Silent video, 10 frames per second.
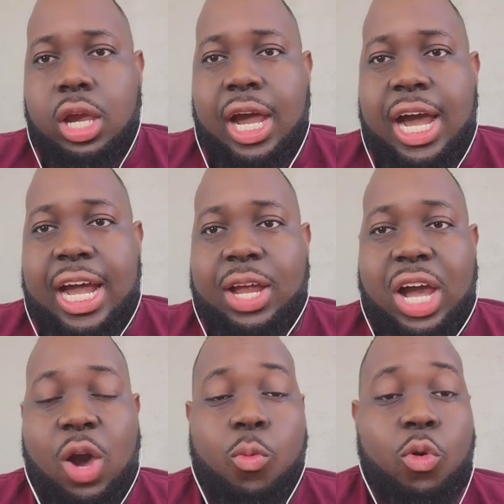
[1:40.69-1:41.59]
I
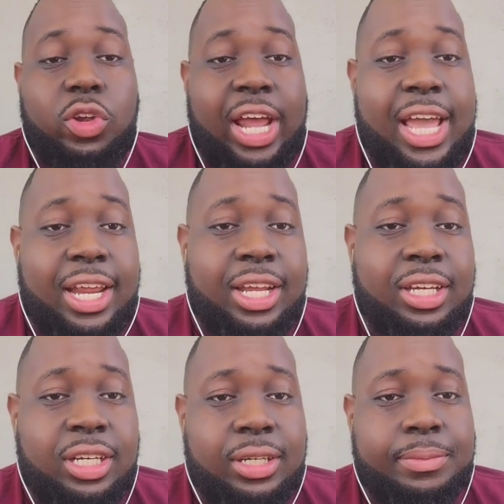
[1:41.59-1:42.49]
I worked at a
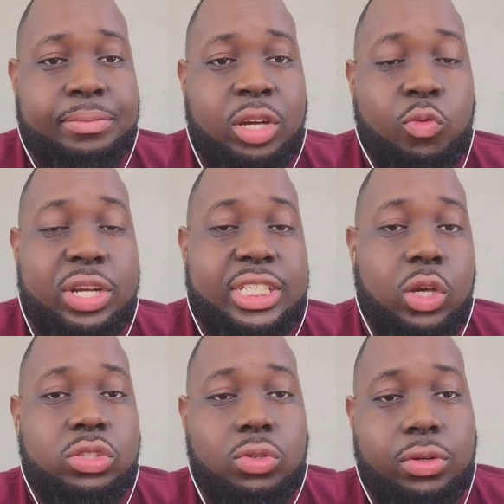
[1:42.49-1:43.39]
um, a retail
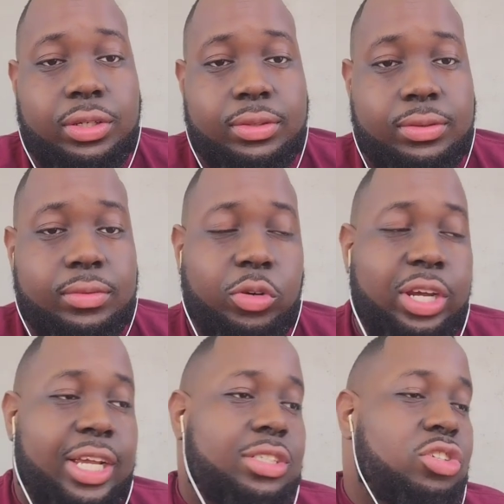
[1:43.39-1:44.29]
store.
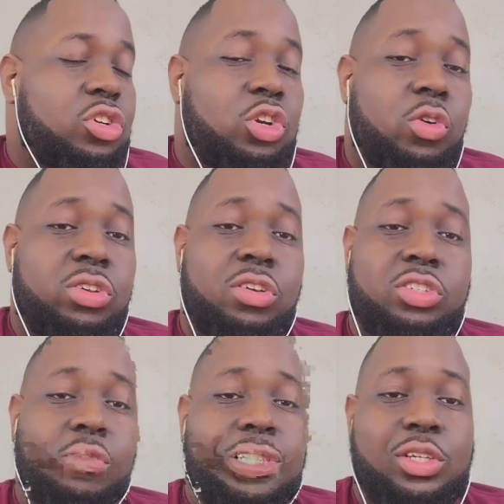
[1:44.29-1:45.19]
Okay. So you know you go you go
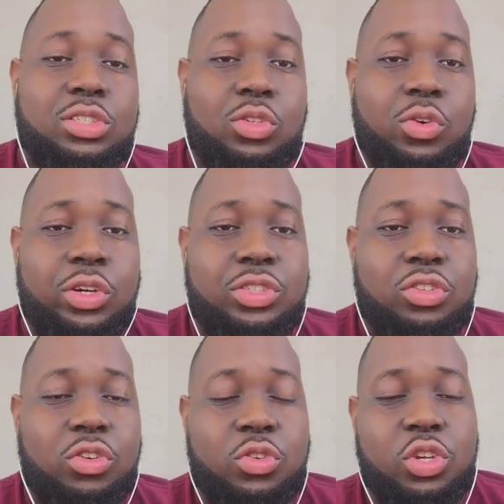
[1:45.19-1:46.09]
to retail stores, you
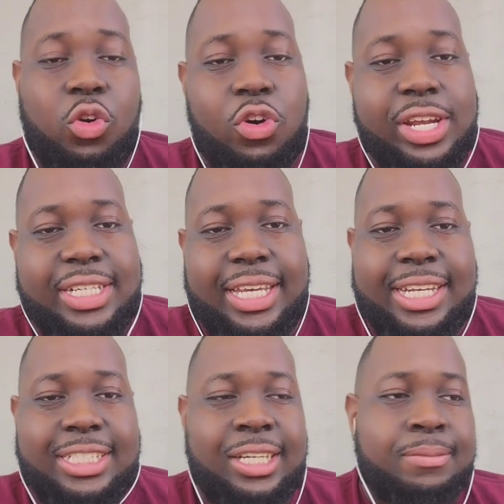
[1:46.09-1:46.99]
know, you do your
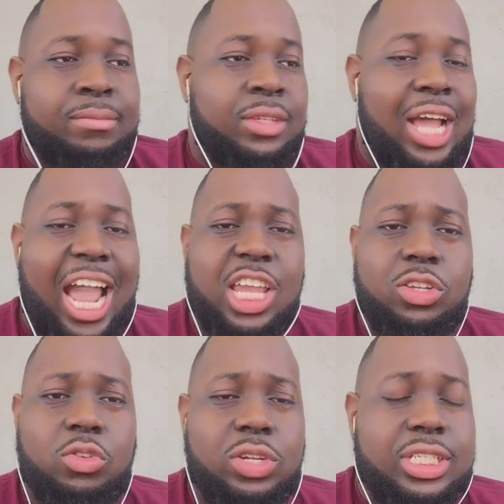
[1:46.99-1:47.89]
orientation, how you
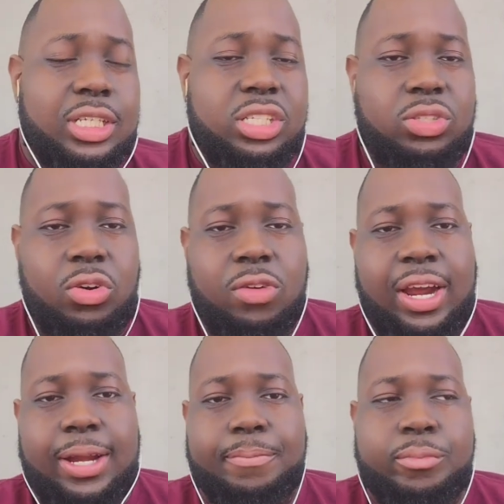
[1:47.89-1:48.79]
do this in the store, right?